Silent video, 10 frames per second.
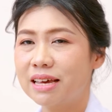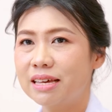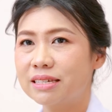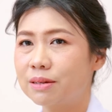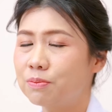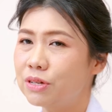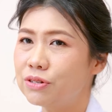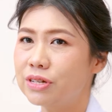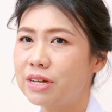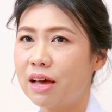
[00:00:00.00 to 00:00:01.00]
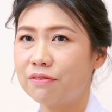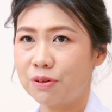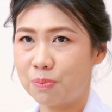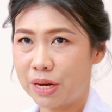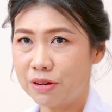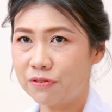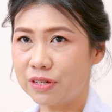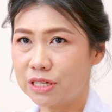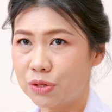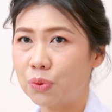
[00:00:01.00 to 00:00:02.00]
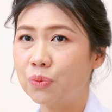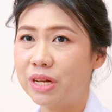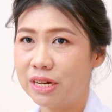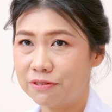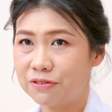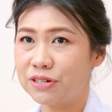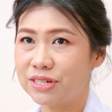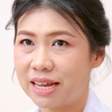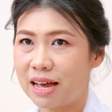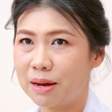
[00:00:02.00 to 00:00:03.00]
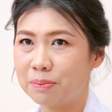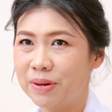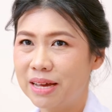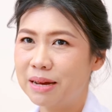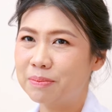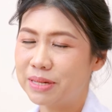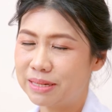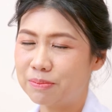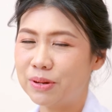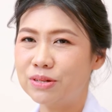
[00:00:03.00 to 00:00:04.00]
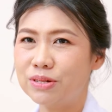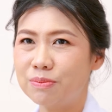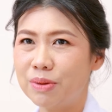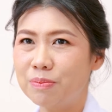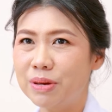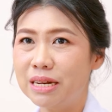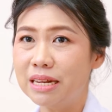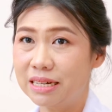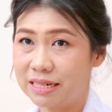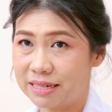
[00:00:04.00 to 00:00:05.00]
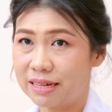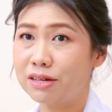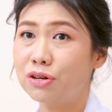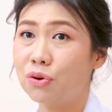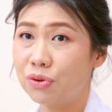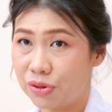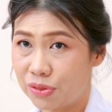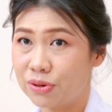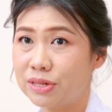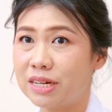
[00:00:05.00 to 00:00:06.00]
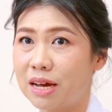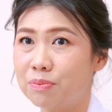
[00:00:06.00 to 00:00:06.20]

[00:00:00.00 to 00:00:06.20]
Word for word: Some patients have the benefit within the first time, but some patients maybe need the second or the third time